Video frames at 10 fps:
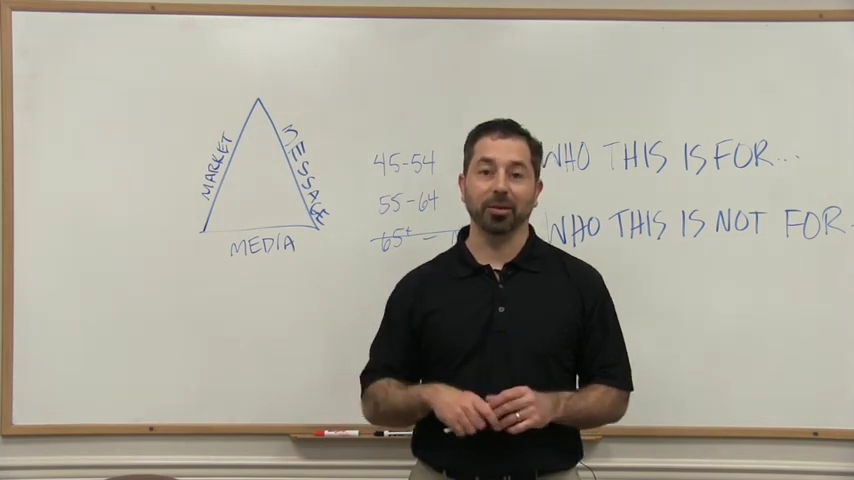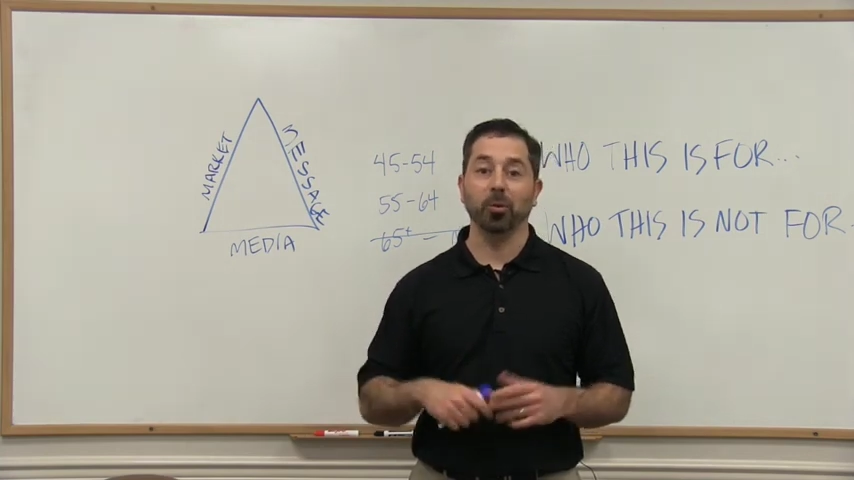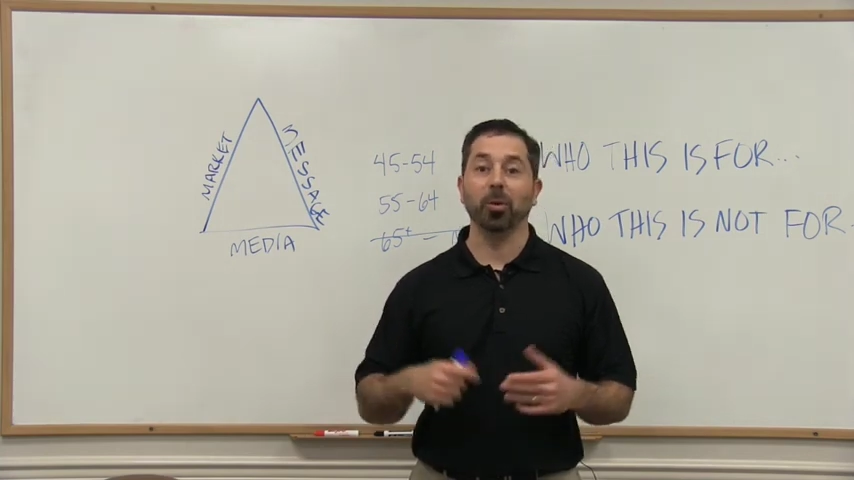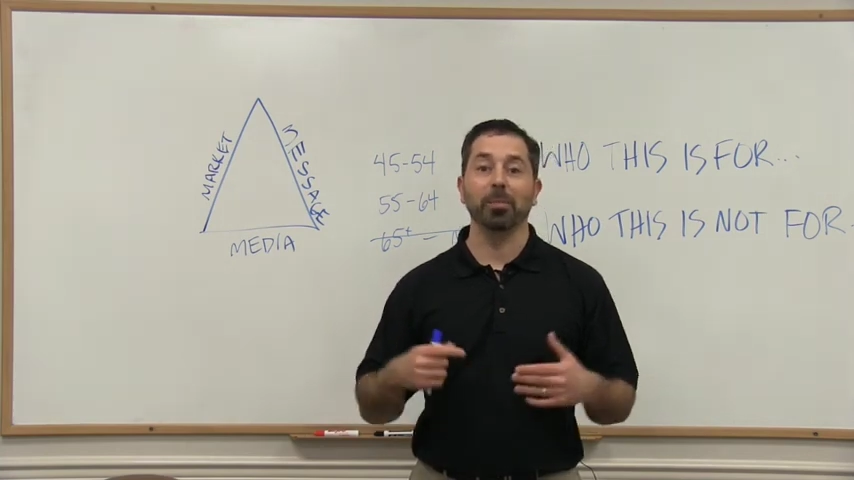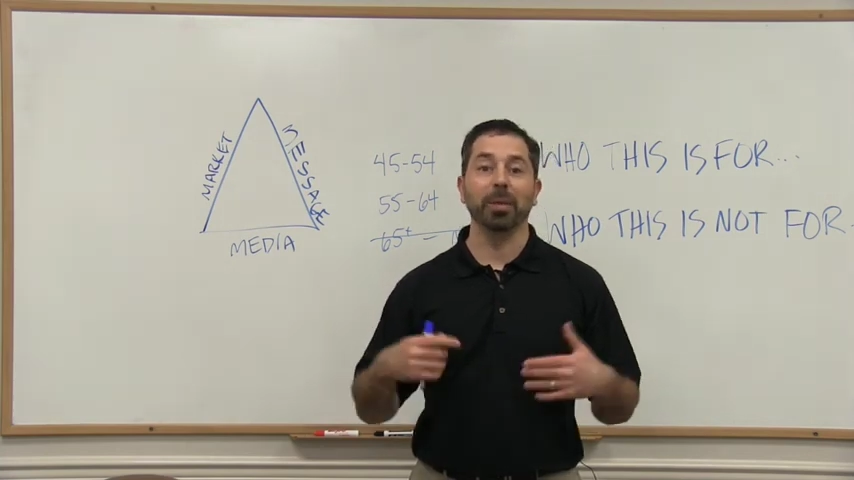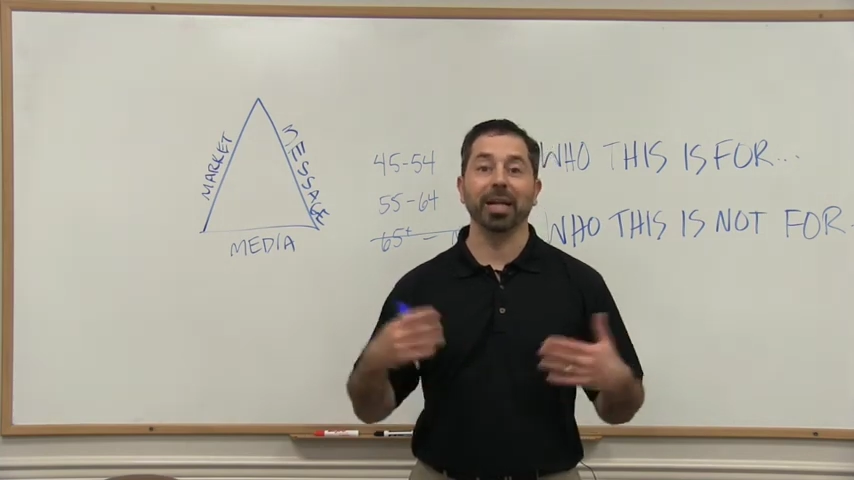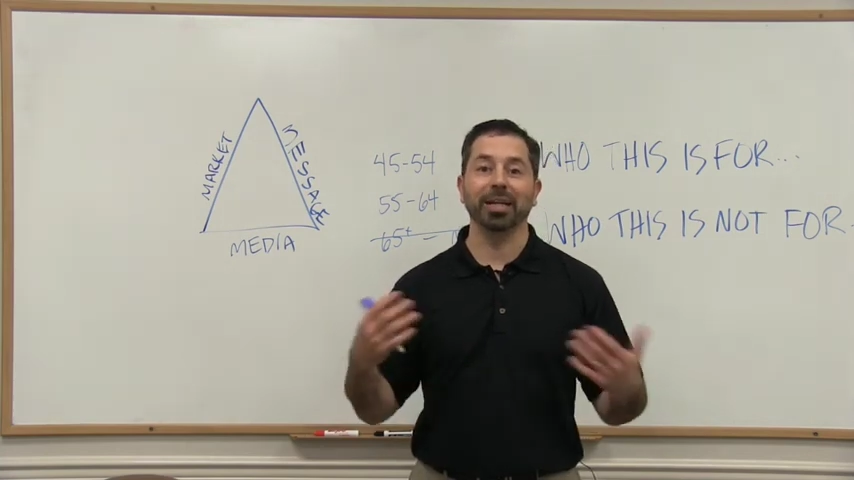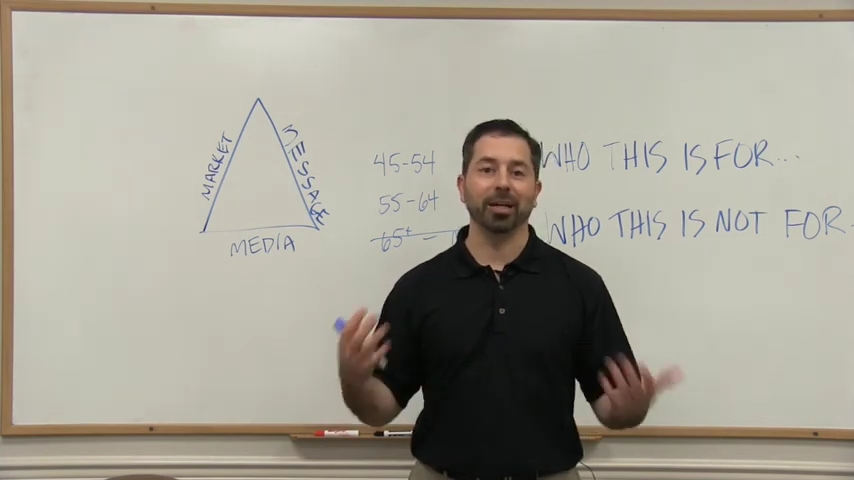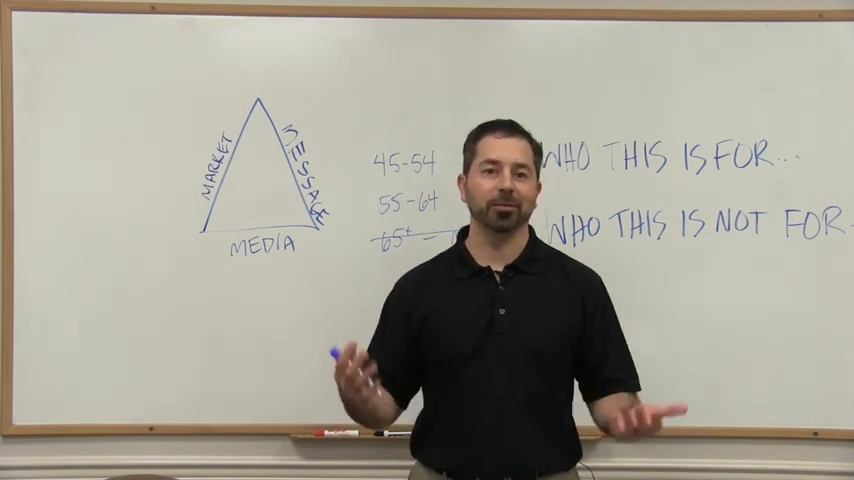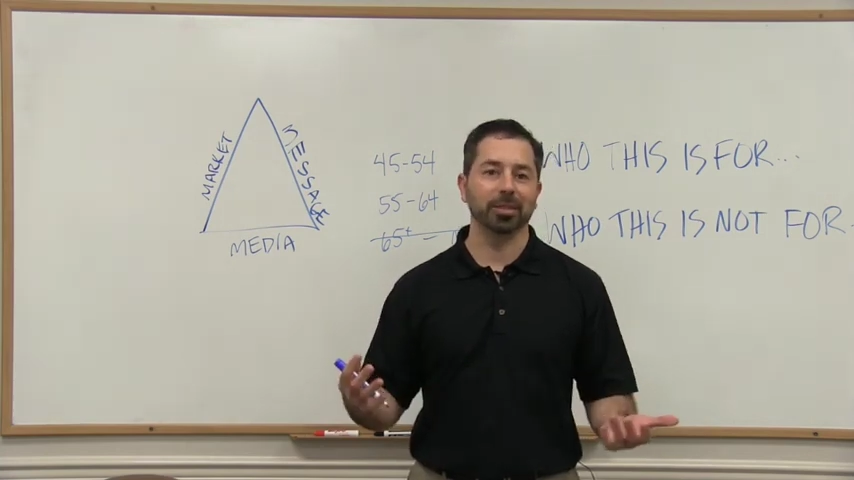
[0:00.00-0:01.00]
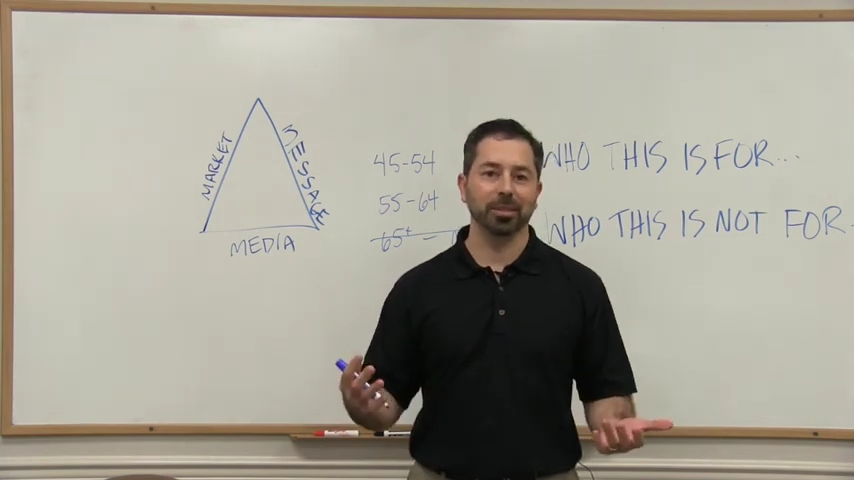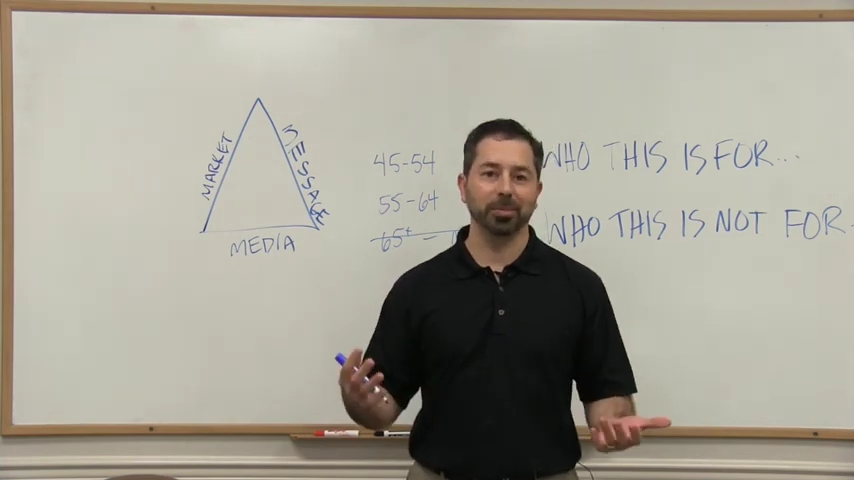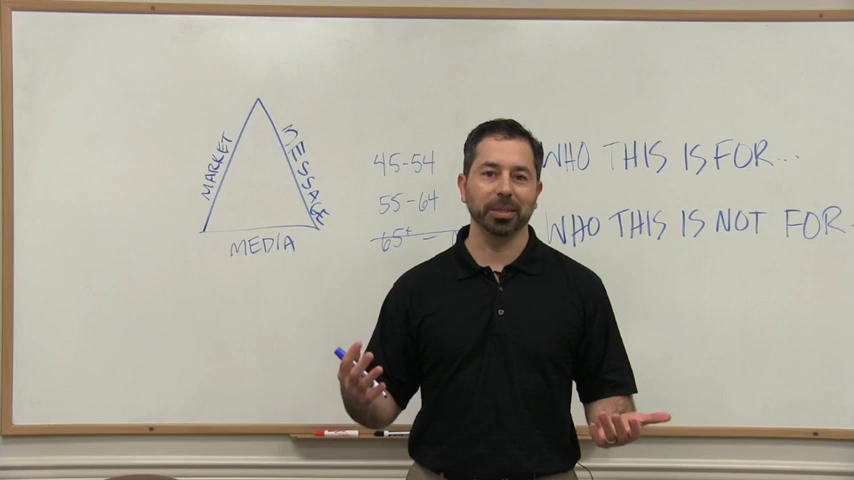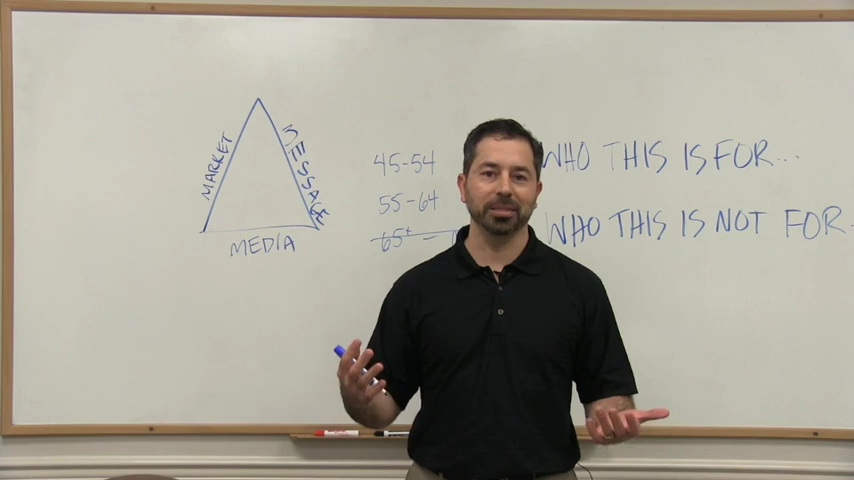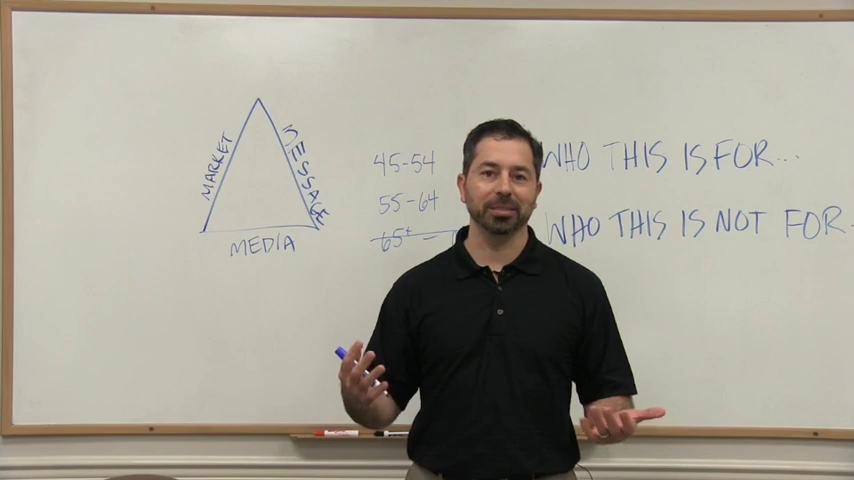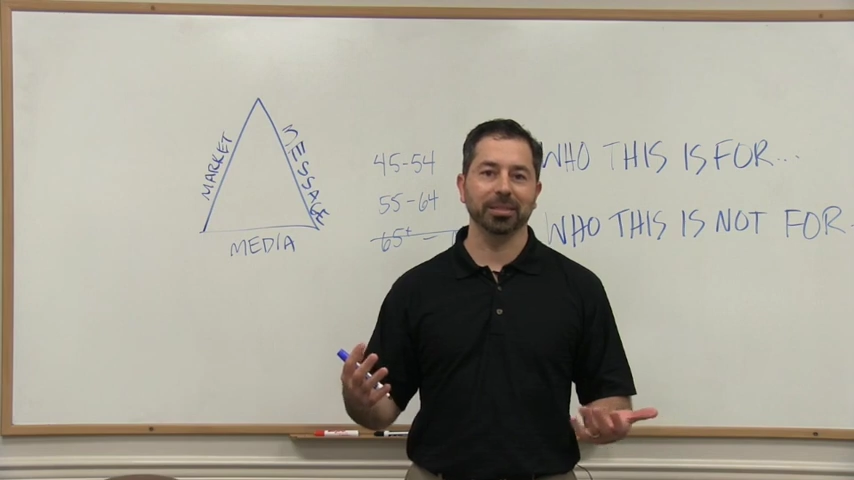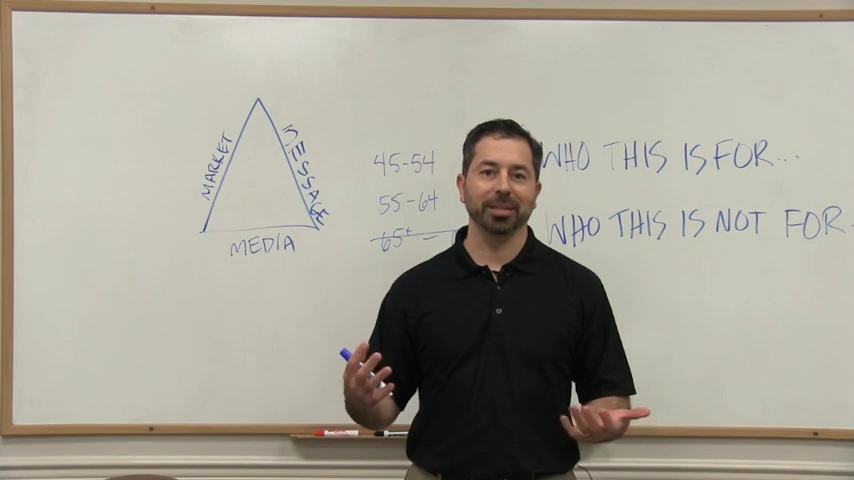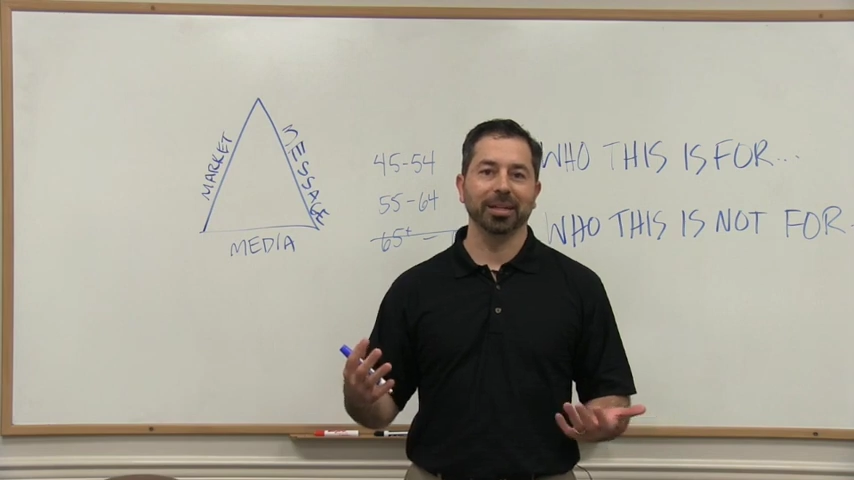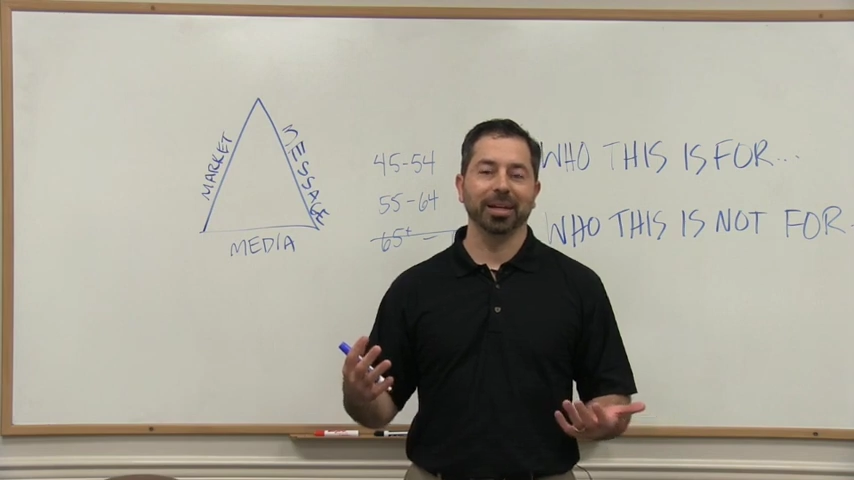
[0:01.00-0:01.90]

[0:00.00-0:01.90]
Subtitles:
or Medicare recipients